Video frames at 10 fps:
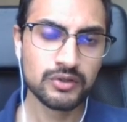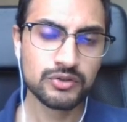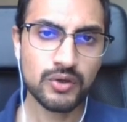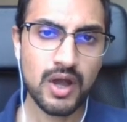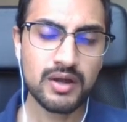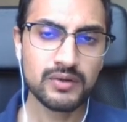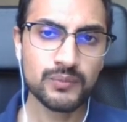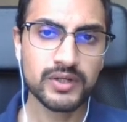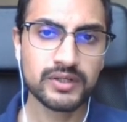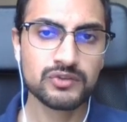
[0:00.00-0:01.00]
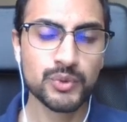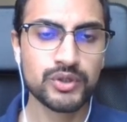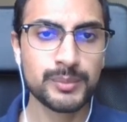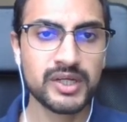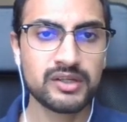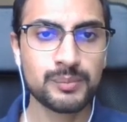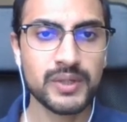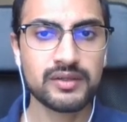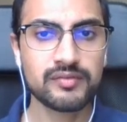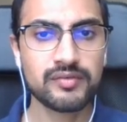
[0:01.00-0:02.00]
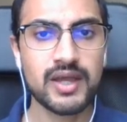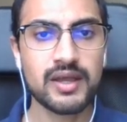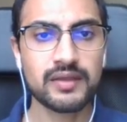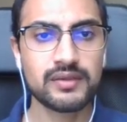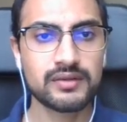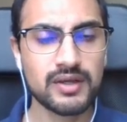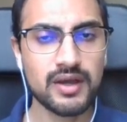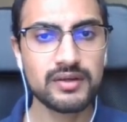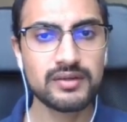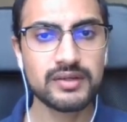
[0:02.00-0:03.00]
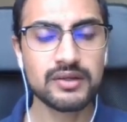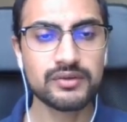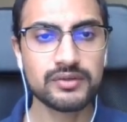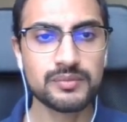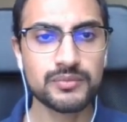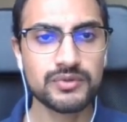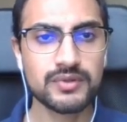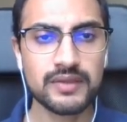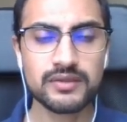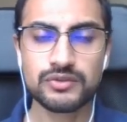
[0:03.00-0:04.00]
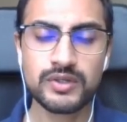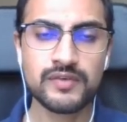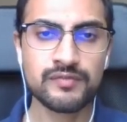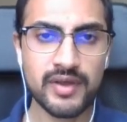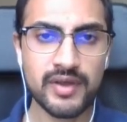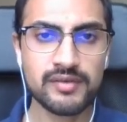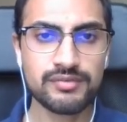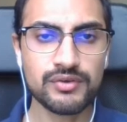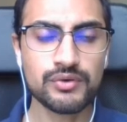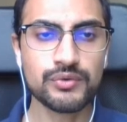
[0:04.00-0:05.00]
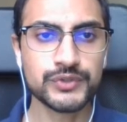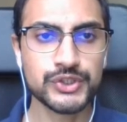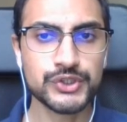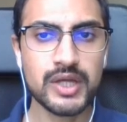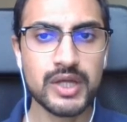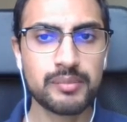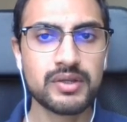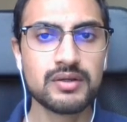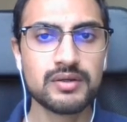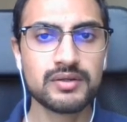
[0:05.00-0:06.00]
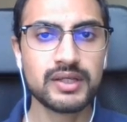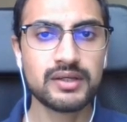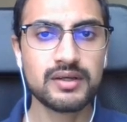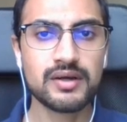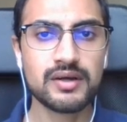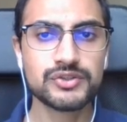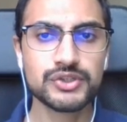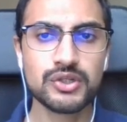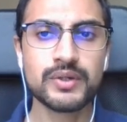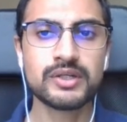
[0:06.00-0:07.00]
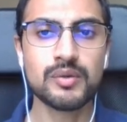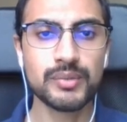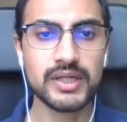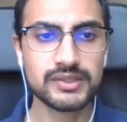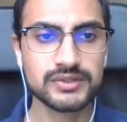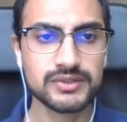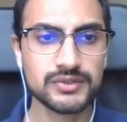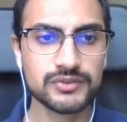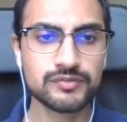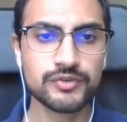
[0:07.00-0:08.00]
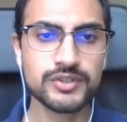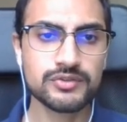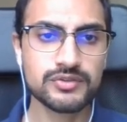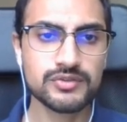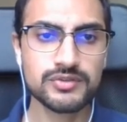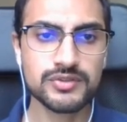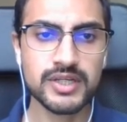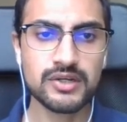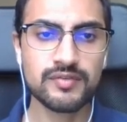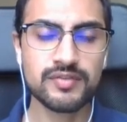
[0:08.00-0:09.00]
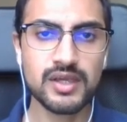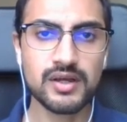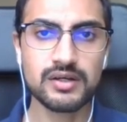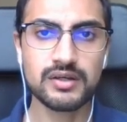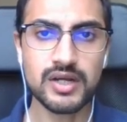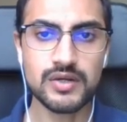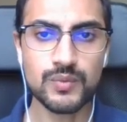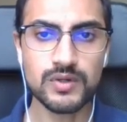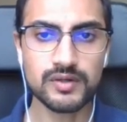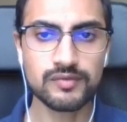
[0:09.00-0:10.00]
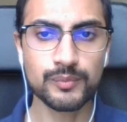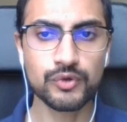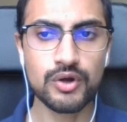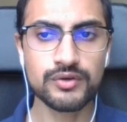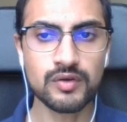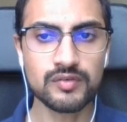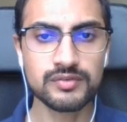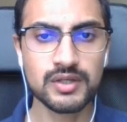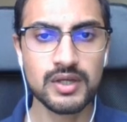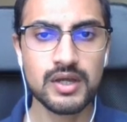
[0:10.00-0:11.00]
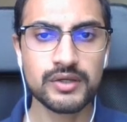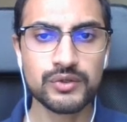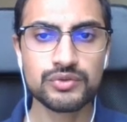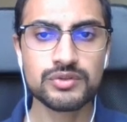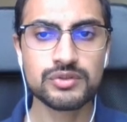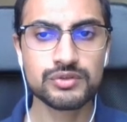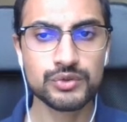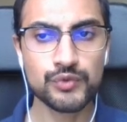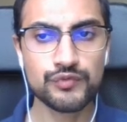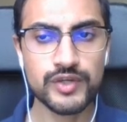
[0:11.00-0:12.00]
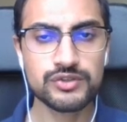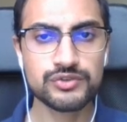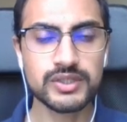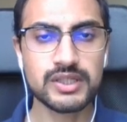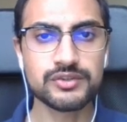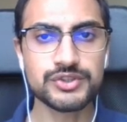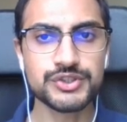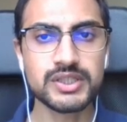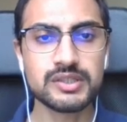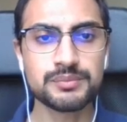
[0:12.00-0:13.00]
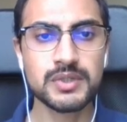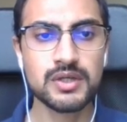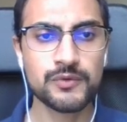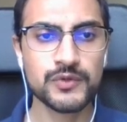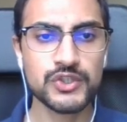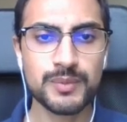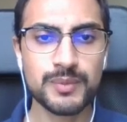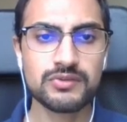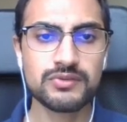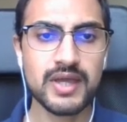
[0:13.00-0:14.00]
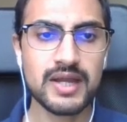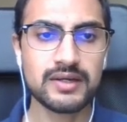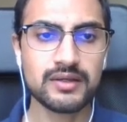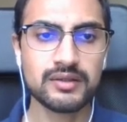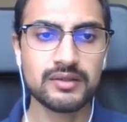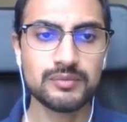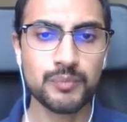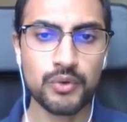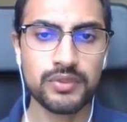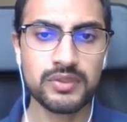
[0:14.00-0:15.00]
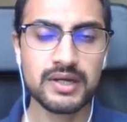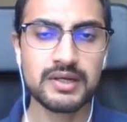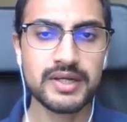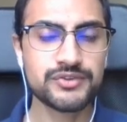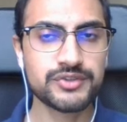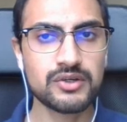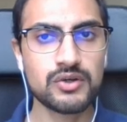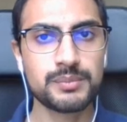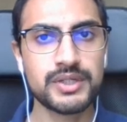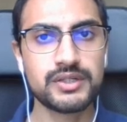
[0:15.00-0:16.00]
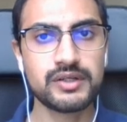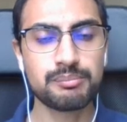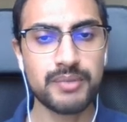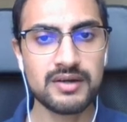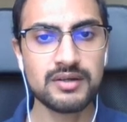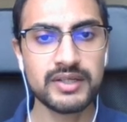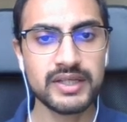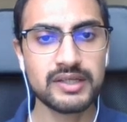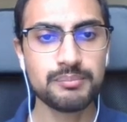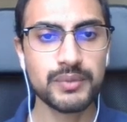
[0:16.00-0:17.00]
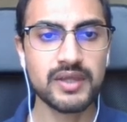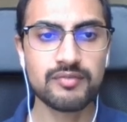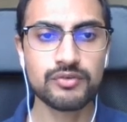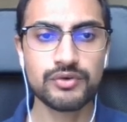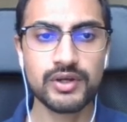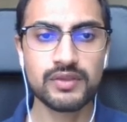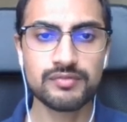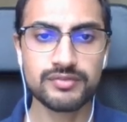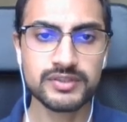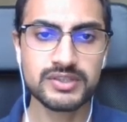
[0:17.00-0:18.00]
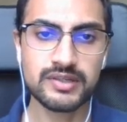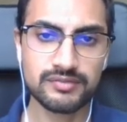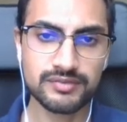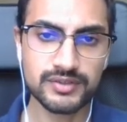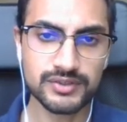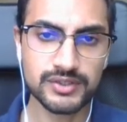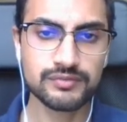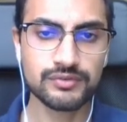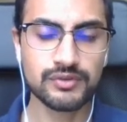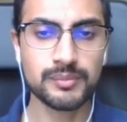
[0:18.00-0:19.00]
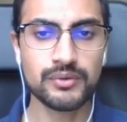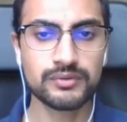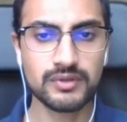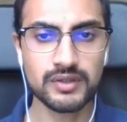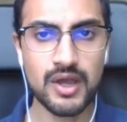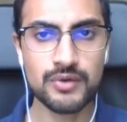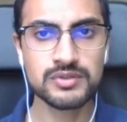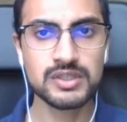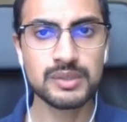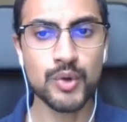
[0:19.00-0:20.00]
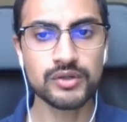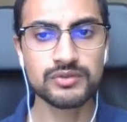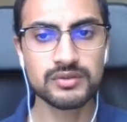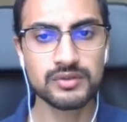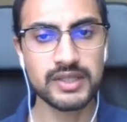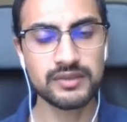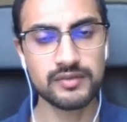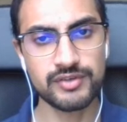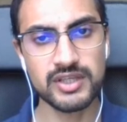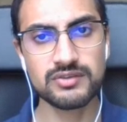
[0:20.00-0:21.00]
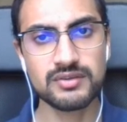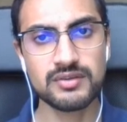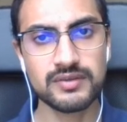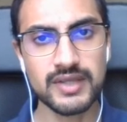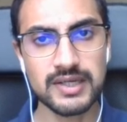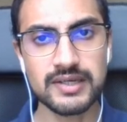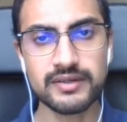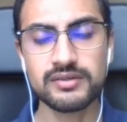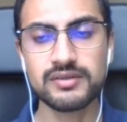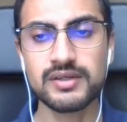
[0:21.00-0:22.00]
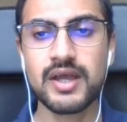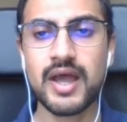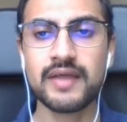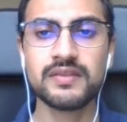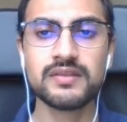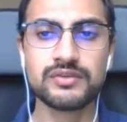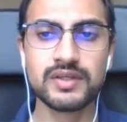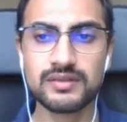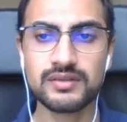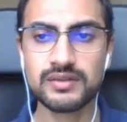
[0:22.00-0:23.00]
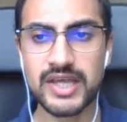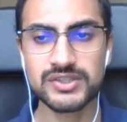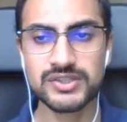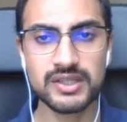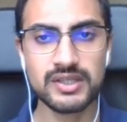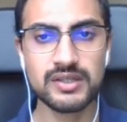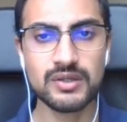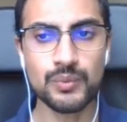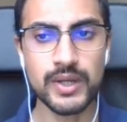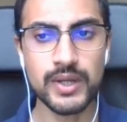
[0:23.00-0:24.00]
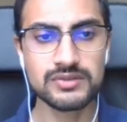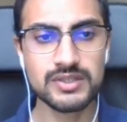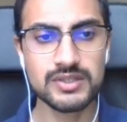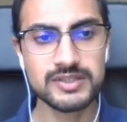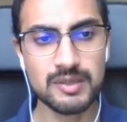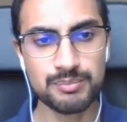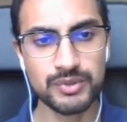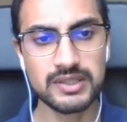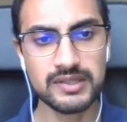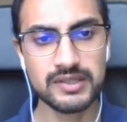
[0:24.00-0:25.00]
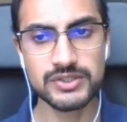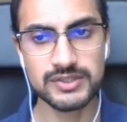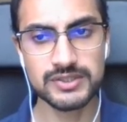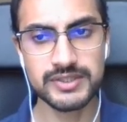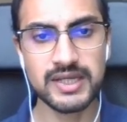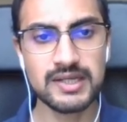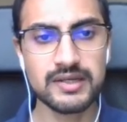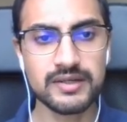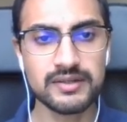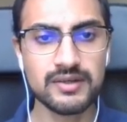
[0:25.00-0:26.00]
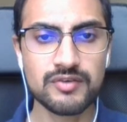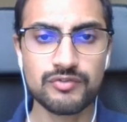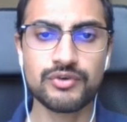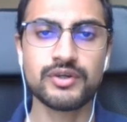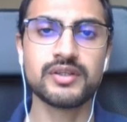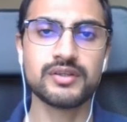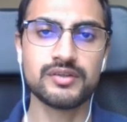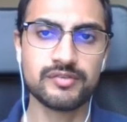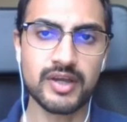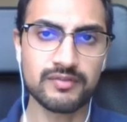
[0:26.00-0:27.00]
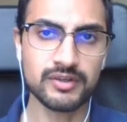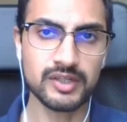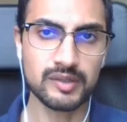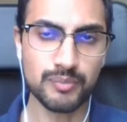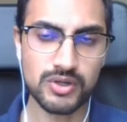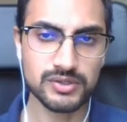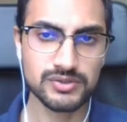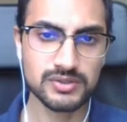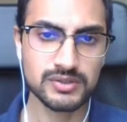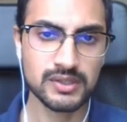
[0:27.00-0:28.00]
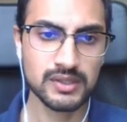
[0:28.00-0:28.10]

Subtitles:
So our work is motivated by the fact that current algorithms, and there's only very few which do Hebbian learning, are slow and complex. So for instance, state-of-the-art network from Krotov uses two-phase training regime, which means that both their layers cannot be trained parallelly, but they have to train the first layer first for about 1,000 epochs, then they freeze that layer, and then they train the SGD weights separately, which is the second layer, for another 500 epochs.